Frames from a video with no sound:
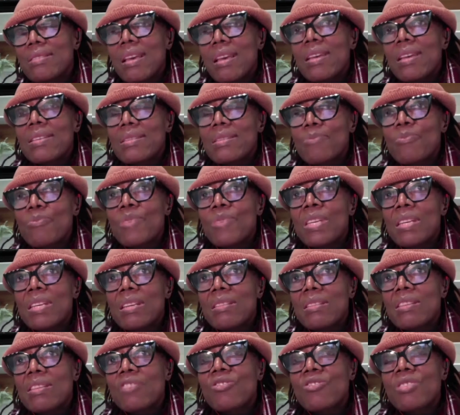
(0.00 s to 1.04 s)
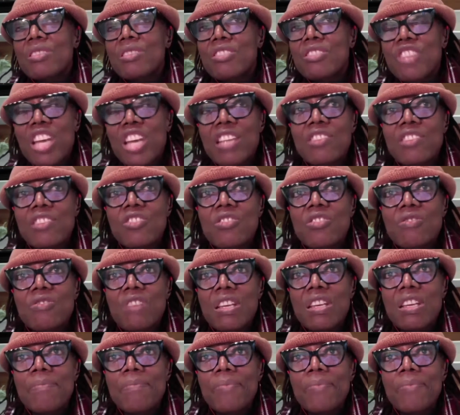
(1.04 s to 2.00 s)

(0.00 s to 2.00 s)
has been the trajectory.